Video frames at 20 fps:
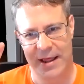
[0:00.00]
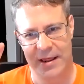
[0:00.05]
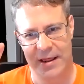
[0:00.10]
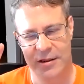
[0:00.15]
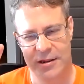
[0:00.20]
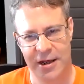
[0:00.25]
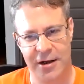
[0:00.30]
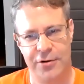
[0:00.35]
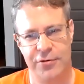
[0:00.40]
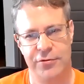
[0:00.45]

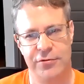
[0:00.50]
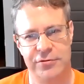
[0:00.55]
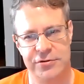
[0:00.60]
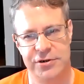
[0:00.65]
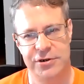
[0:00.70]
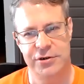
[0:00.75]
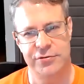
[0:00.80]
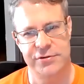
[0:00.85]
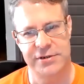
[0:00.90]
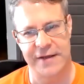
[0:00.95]
Those
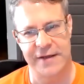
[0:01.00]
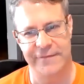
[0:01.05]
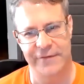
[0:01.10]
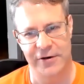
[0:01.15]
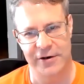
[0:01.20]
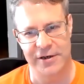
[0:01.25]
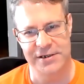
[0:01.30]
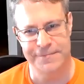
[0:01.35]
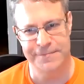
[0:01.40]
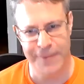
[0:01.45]
use a
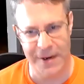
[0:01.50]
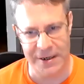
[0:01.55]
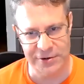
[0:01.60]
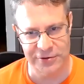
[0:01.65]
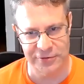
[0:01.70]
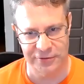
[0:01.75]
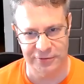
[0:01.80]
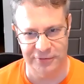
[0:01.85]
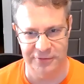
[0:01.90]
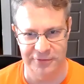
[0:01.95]
very
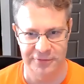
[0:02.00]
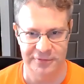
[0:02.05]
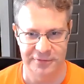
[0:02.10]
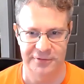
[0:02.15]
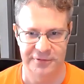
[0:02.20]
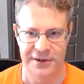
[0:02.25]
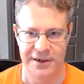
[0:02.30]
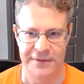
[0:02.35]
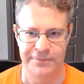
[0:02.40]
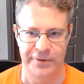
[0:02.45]

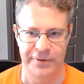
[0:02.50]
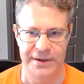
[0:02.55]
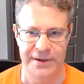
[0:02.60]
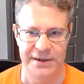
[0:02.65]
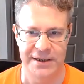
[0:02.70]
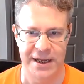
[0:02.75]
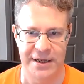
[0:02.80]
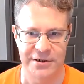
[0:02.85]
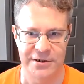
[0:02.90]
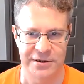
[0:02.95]
special
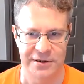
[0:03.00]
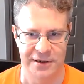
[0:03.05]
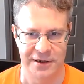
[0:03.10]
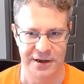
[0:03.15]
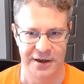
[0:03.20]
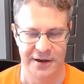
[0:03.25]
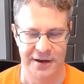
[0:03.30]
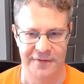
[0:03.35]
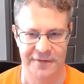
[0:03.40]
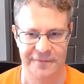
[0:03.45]
implementation
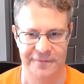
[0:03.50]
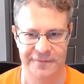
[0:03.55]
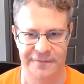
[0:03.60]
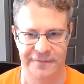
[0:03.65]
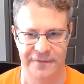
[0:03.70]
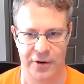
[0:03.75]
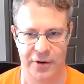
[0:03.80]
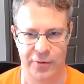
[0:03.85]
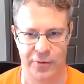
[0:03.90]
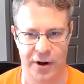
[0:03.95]
of
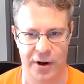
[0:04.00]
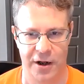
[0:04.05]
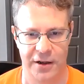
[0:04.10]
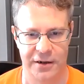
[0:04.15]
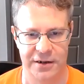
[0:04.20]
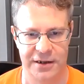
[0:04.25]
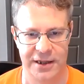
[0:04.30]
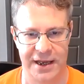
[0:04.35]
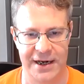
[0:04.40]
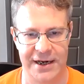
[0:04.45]

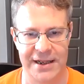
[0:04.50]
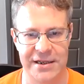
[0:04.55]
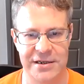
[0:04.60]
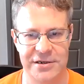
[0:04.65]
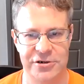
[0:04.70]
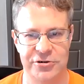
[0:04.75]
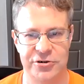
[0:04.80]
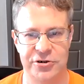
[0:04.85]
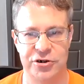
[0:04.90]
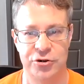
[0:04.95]
OAuth that
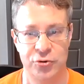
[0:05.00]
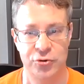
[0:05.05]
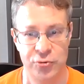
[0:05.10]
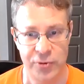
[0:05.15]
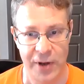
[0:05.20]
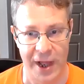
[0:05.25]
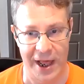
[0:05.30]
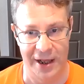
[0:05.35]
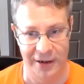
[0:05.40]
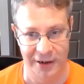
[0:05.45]
is
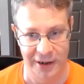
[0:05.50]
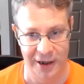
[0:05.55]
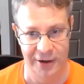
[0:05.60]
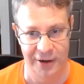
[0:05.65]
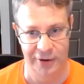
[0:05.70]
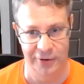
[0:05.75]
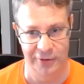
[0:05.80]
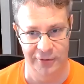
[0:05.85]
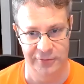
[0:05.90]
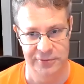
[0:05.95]

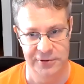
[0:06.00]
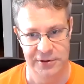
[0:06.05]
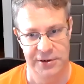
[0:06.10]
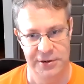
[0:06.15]
2LO.